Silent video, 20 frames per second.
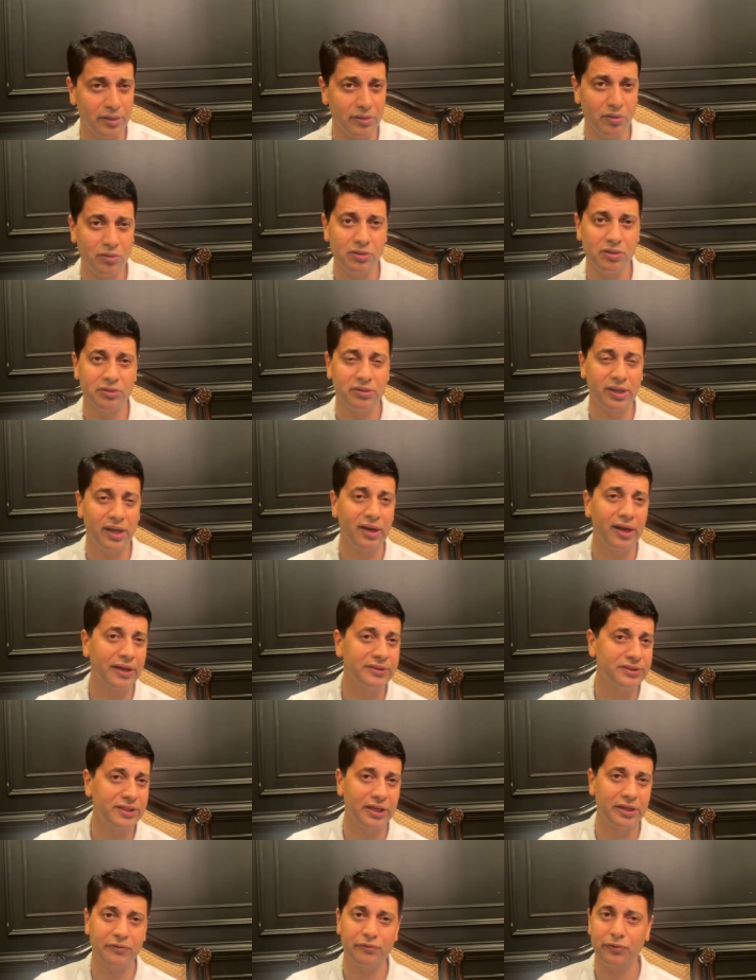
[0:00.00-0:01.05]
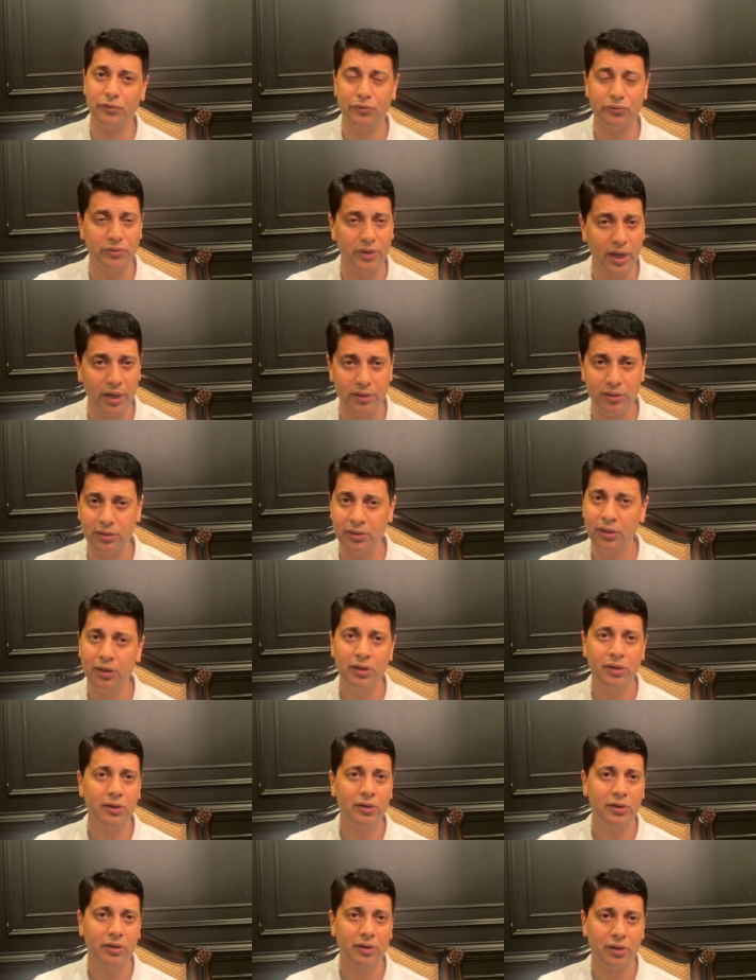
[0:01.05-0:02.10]
You'll realize that if you run
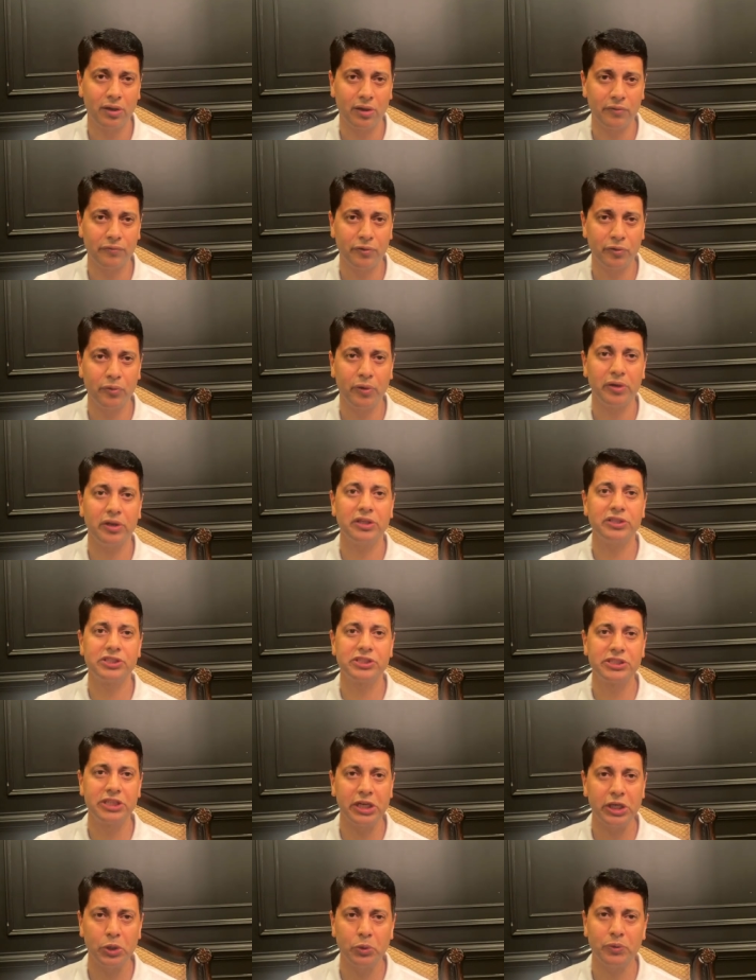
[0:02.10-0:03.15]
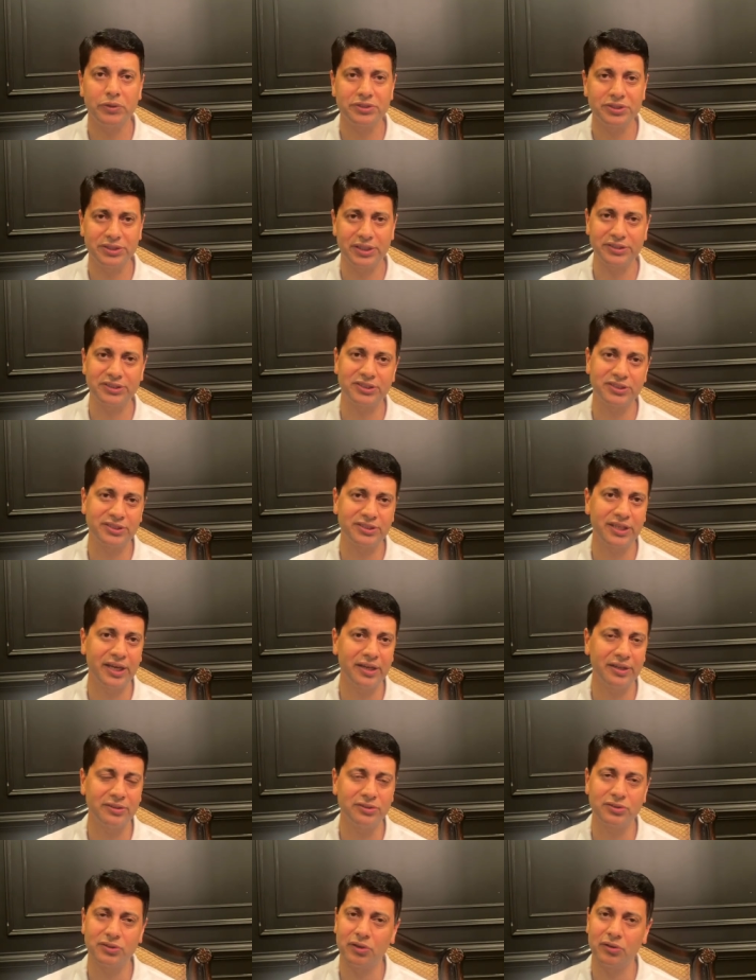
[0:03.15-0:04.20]
or if you do any strenuous
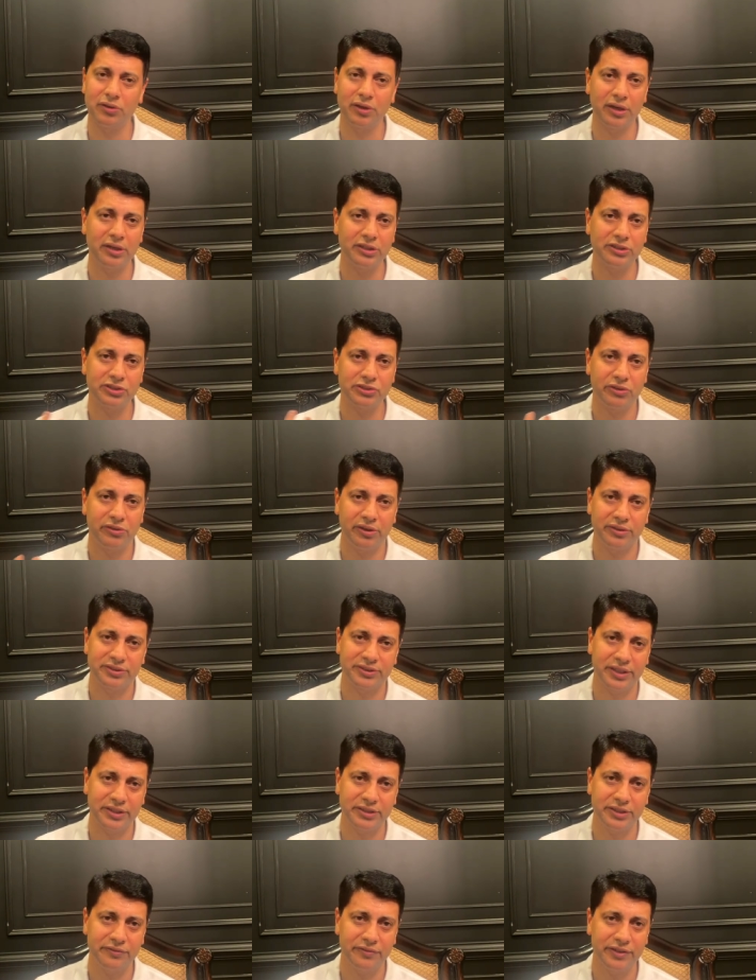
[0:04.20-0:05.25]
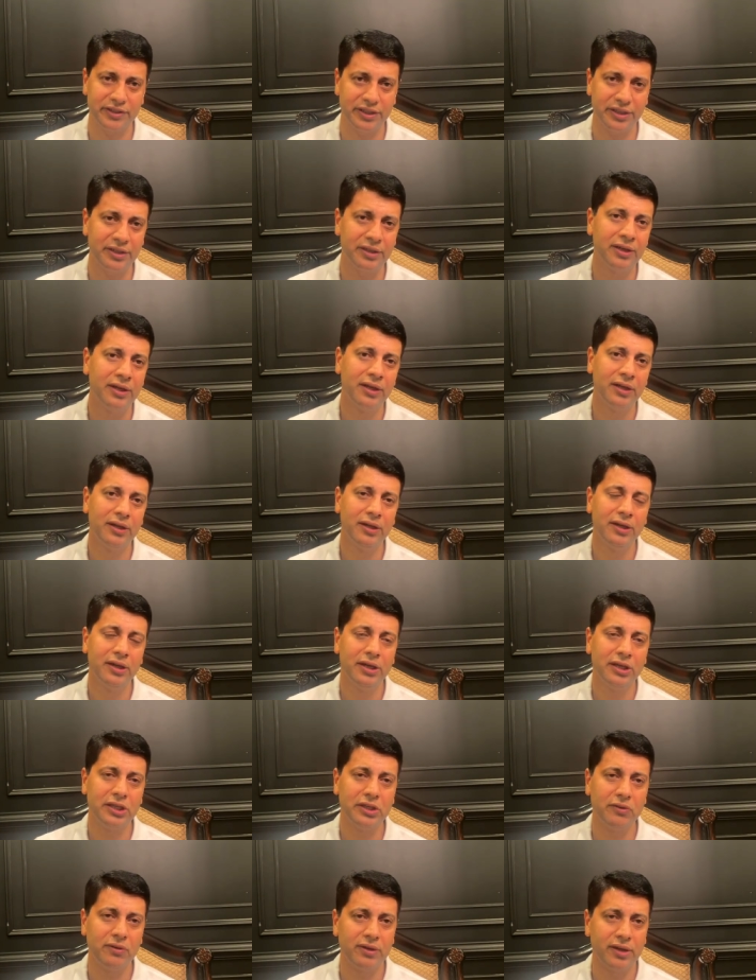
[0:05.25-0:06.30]
exercise or any strenuous activity,
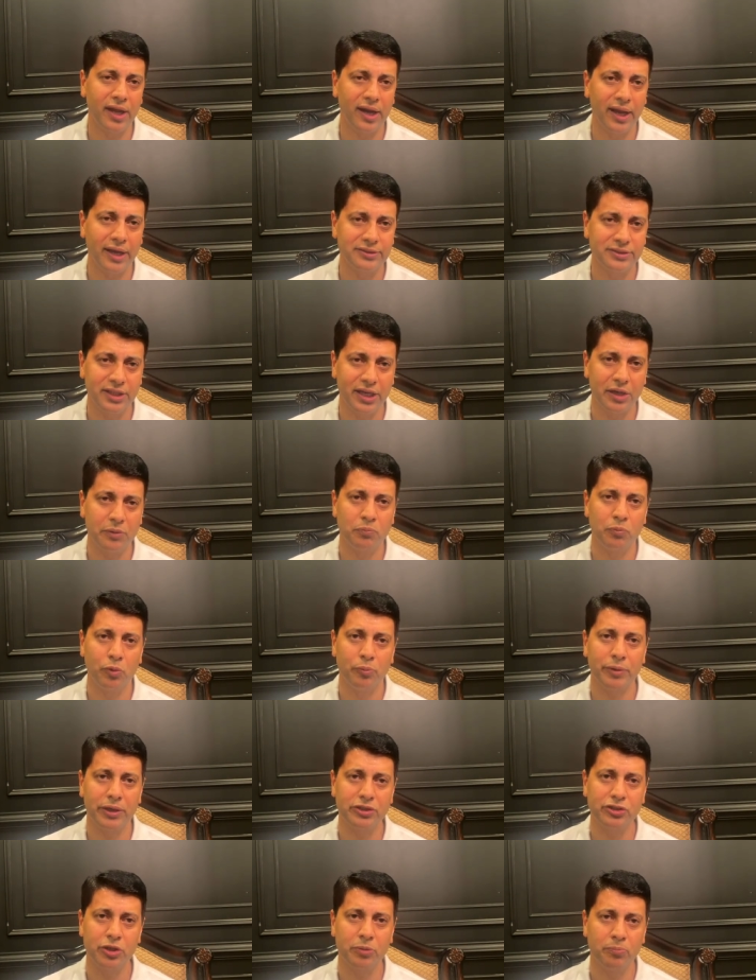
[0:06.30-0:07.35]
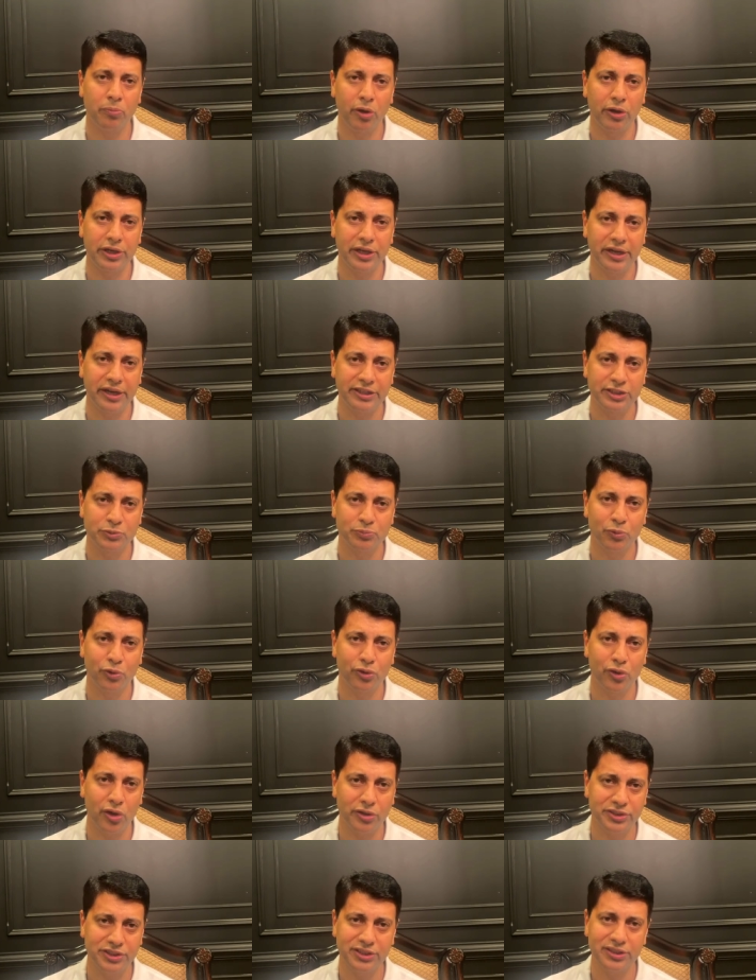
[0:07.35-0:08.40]
you'll realize that moment your body needs more
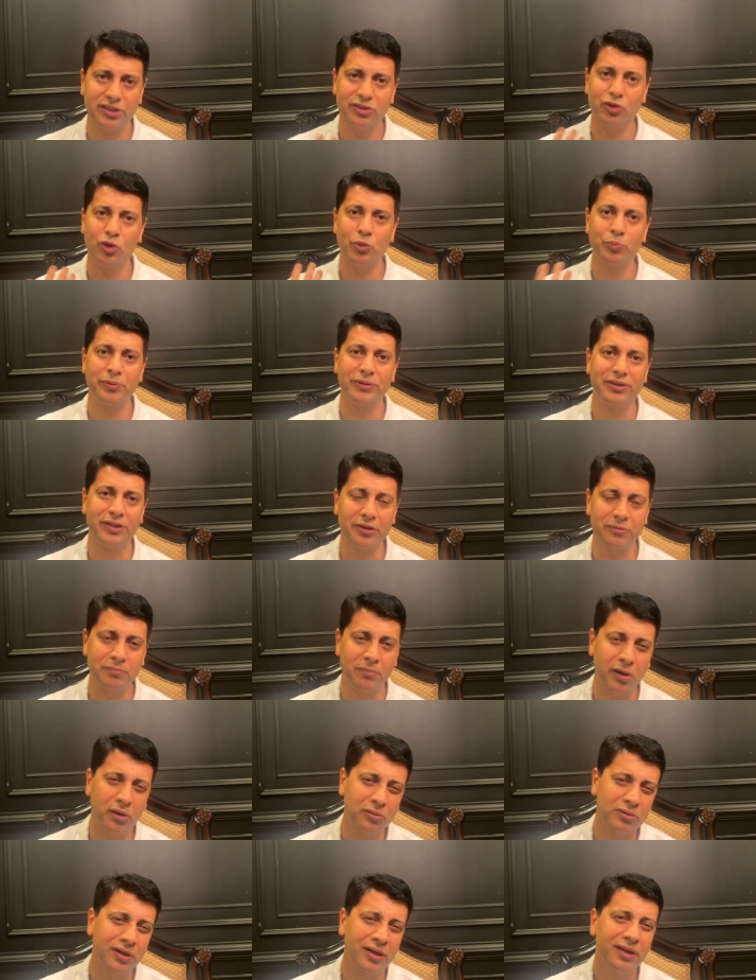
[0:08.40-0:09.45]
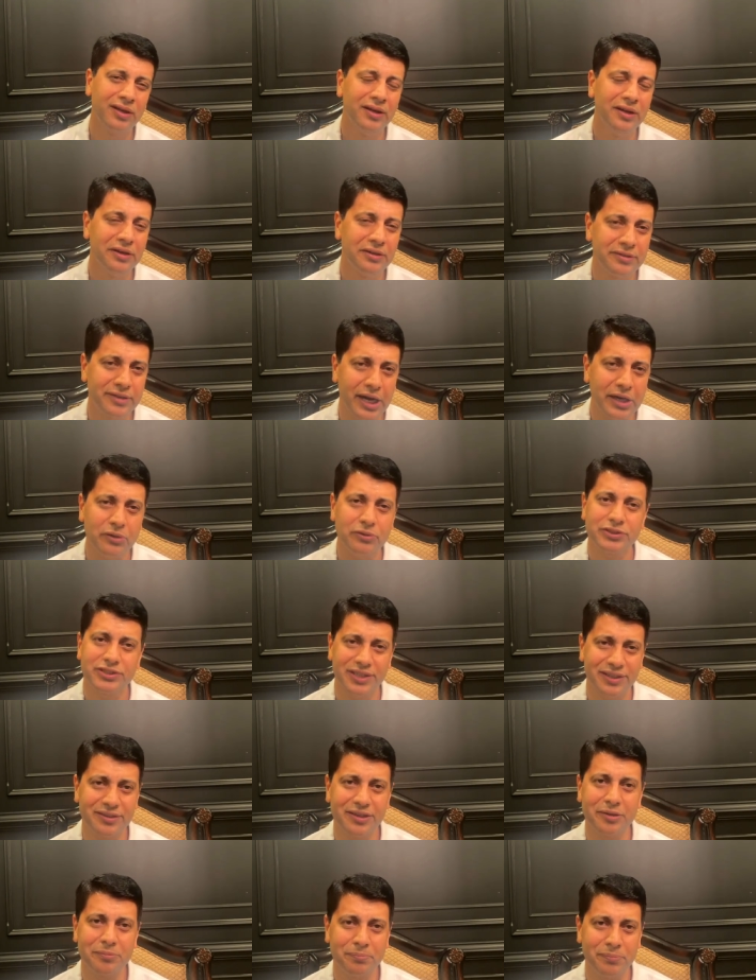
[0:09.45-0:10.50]
oxygen, you open that mouth try to
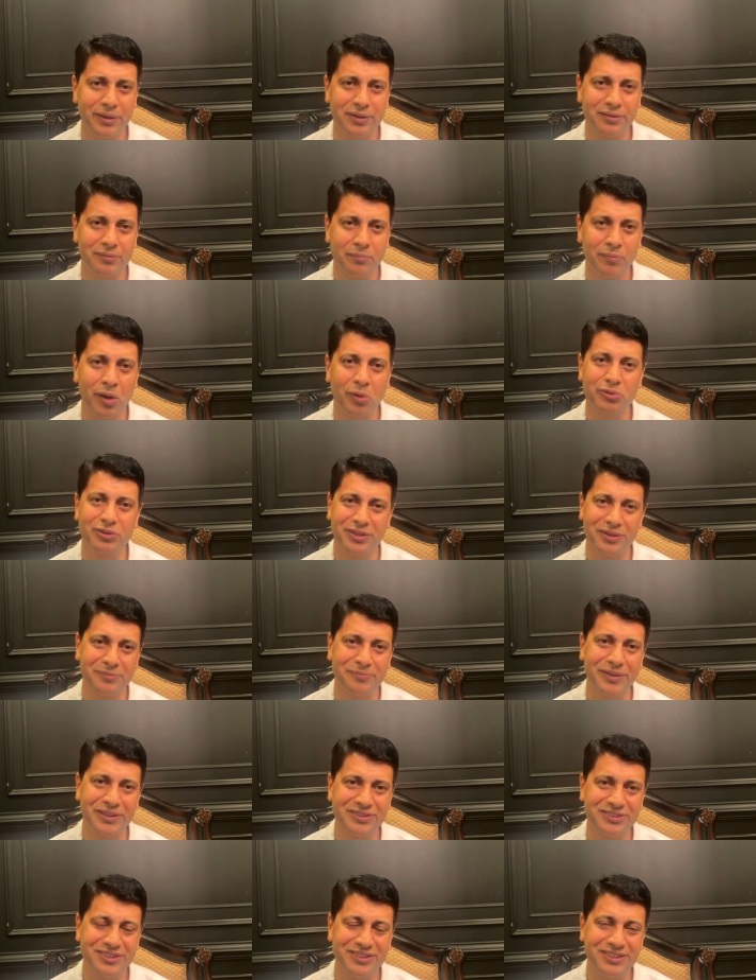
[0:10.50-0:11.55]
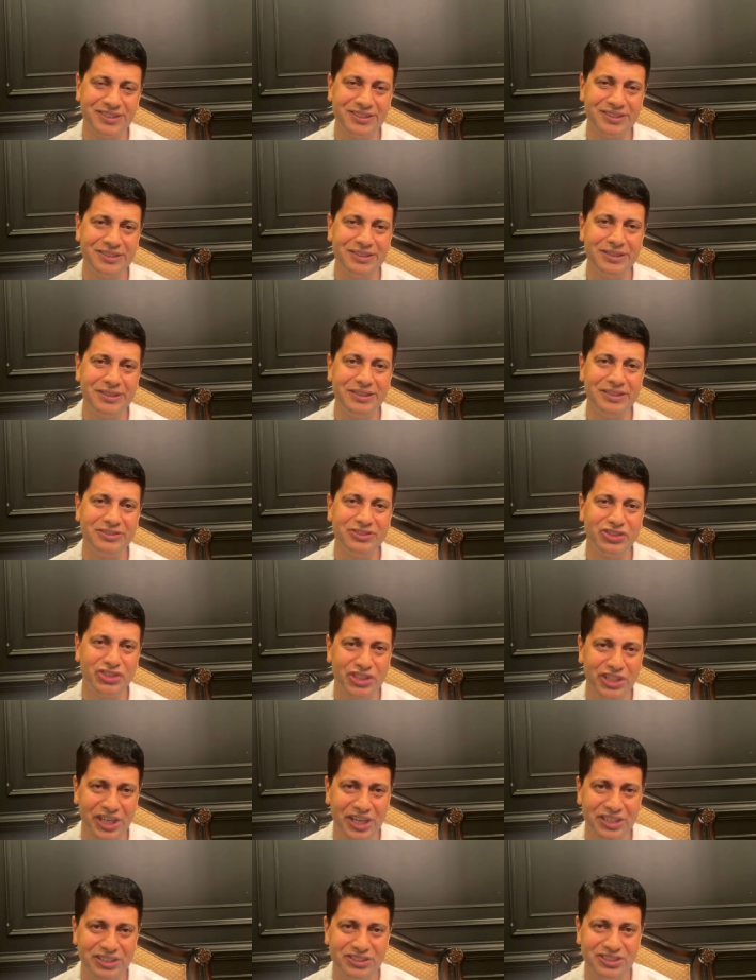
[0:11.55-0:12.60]
shut that mouth up and see the
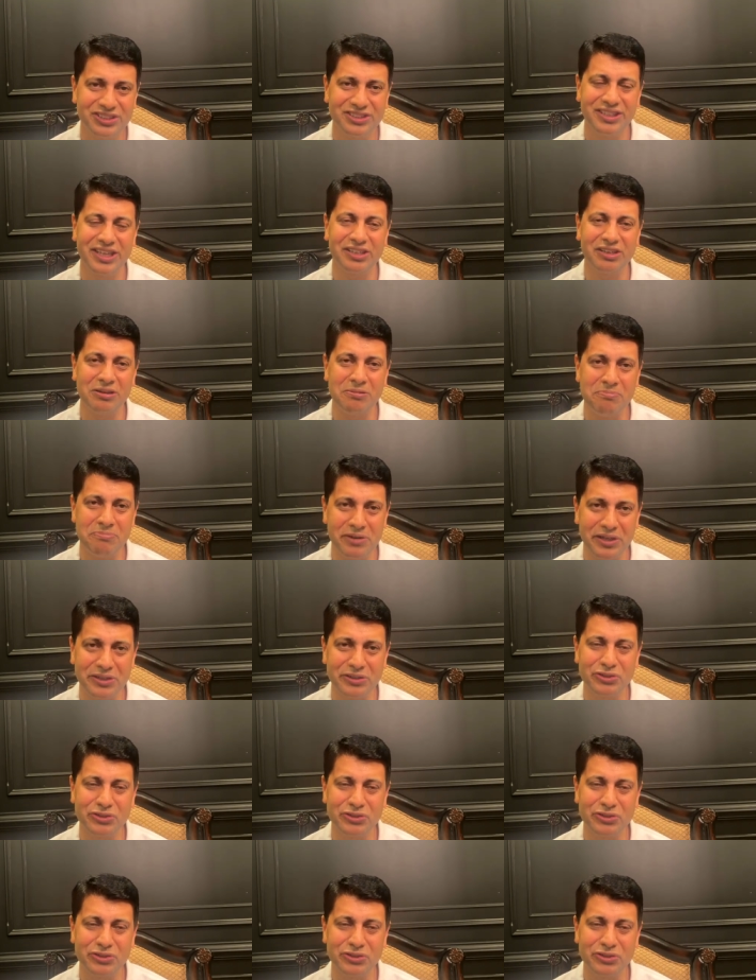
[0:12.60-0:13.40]
change that will bring